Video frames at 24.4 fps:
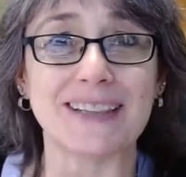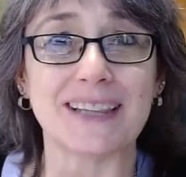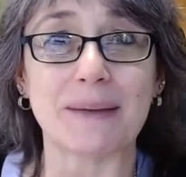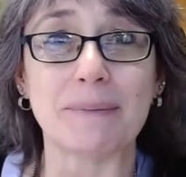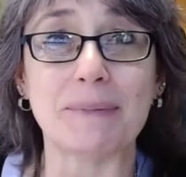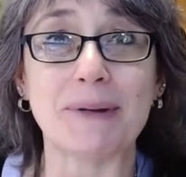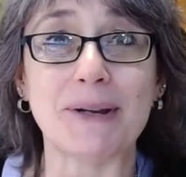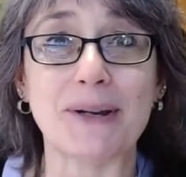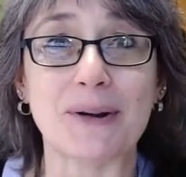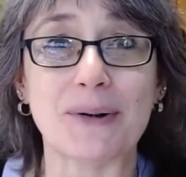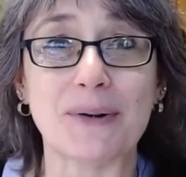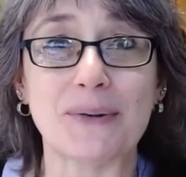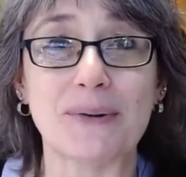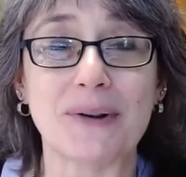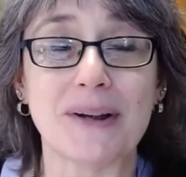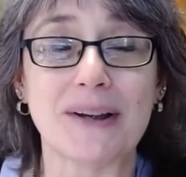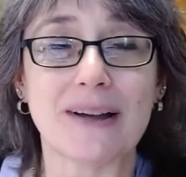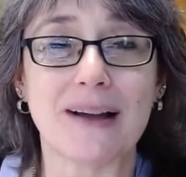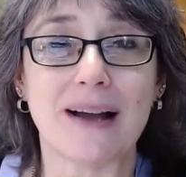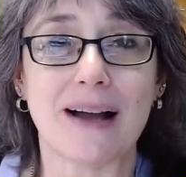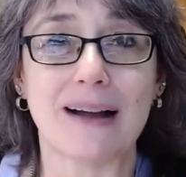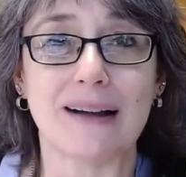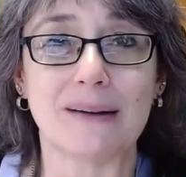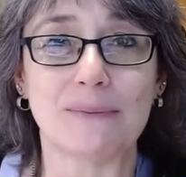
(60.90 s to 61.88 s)
let me know
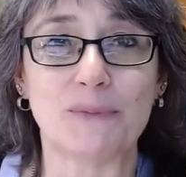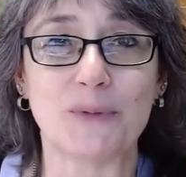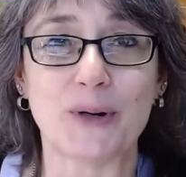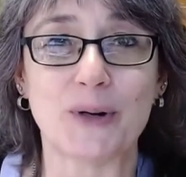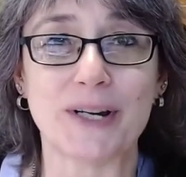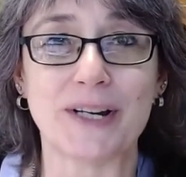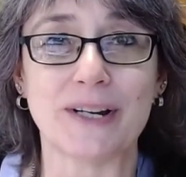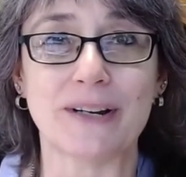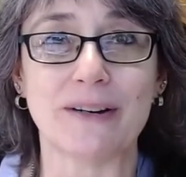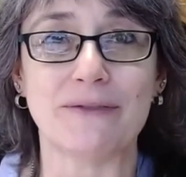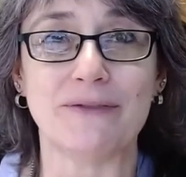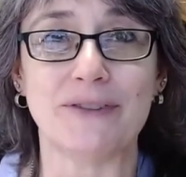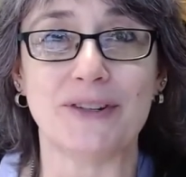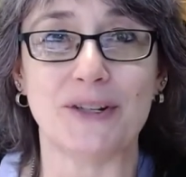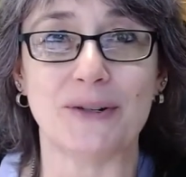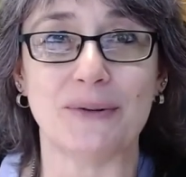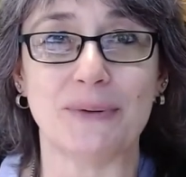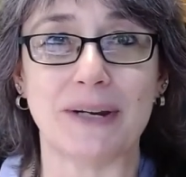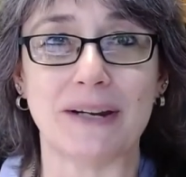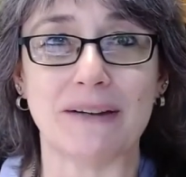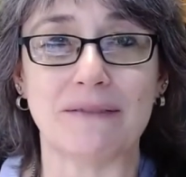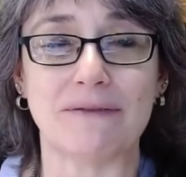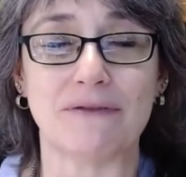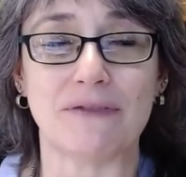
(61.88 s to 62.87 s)
um, where you're
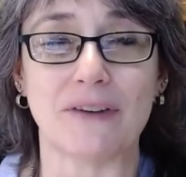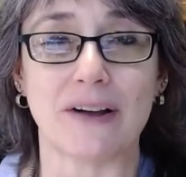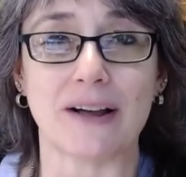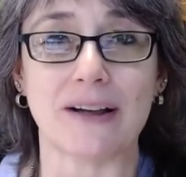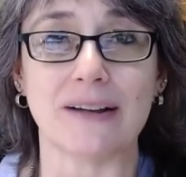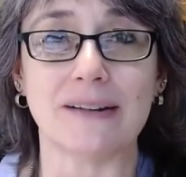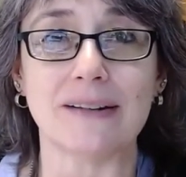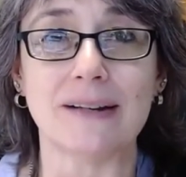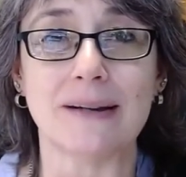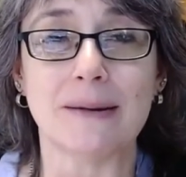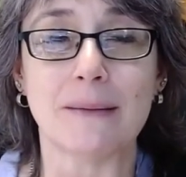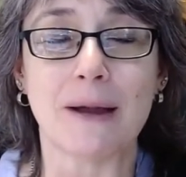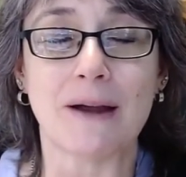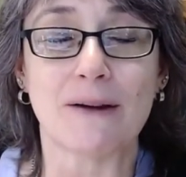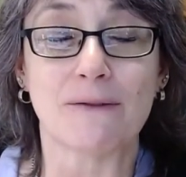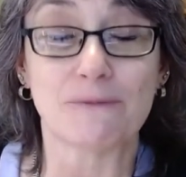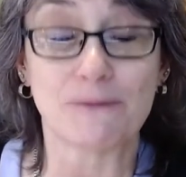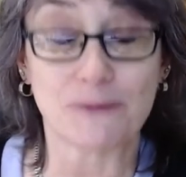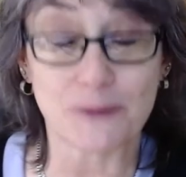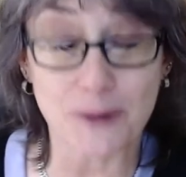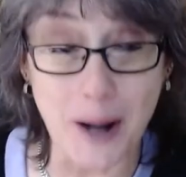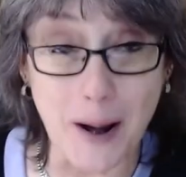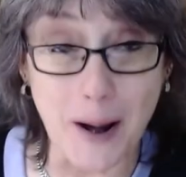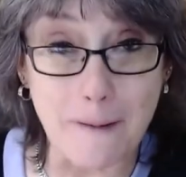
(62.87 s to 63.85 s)
viewing from.
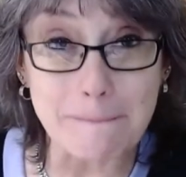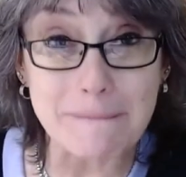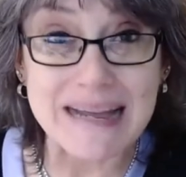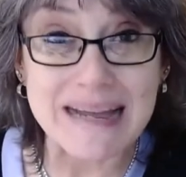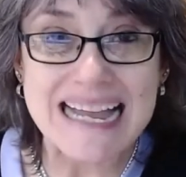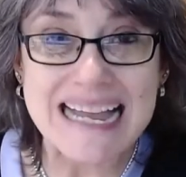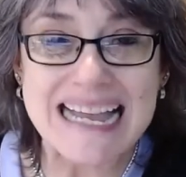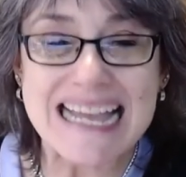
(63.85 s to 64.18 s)
From.